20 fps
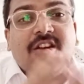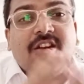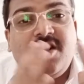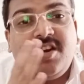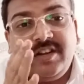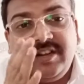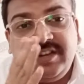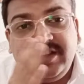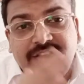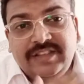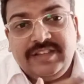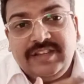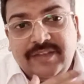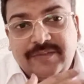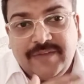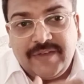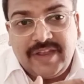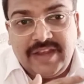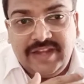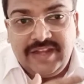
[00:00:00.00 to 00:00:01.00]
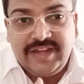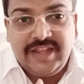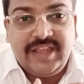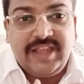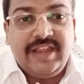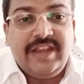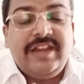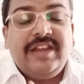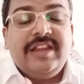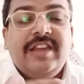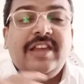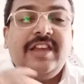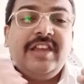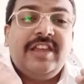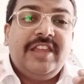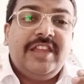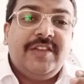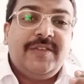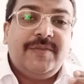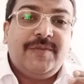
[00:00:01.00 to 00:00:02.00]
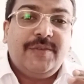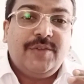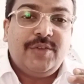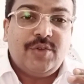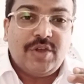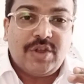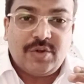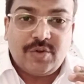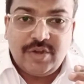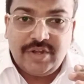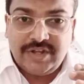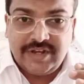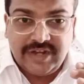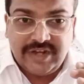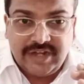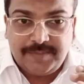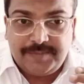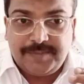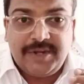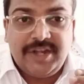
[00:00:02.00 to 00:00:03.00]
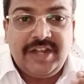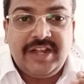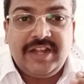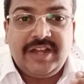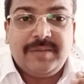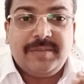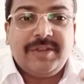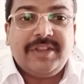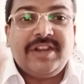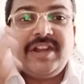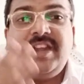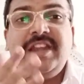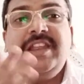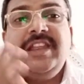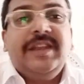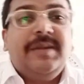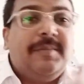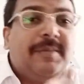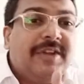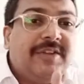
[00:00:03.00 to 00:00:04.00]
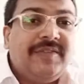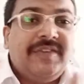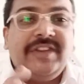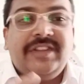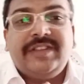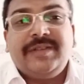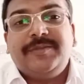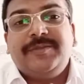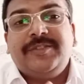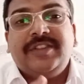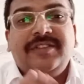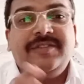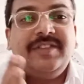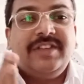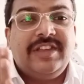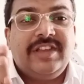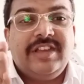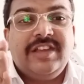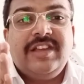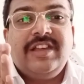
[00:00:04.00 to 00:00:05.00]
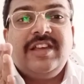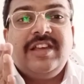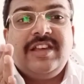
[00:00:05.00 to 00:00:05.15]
On this defined date, if you are going to get a predetermination and in between some survey,